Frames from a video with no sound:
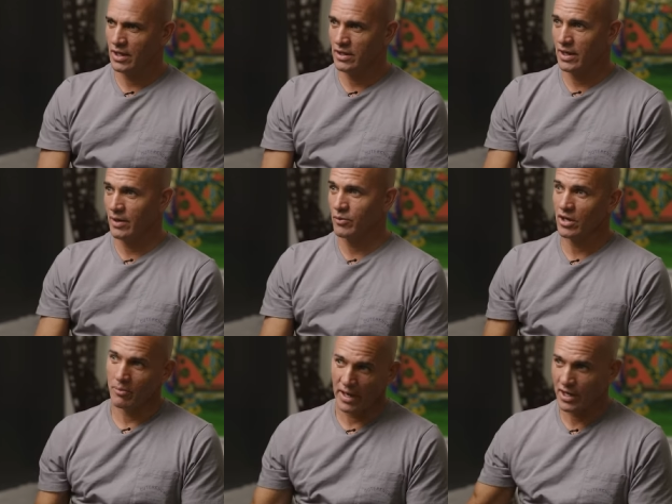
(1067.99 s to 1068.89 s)
And then I would
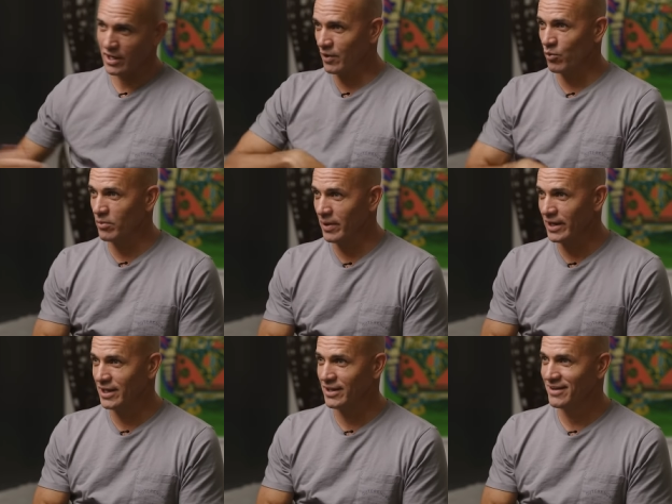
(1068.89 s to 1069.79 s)
come back and I'd win my
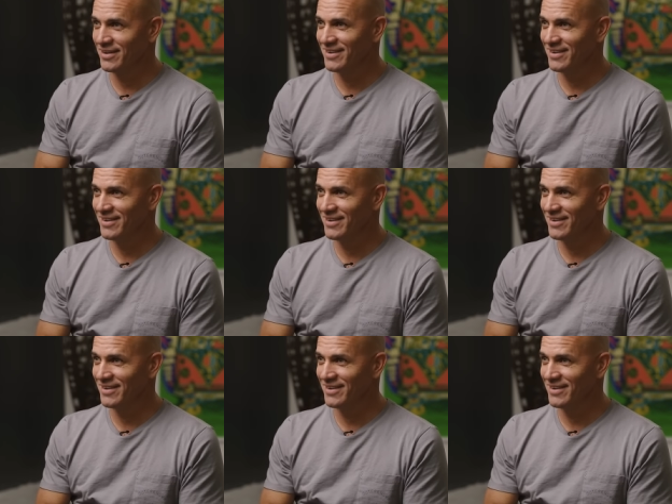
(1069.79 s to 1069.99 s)
heat.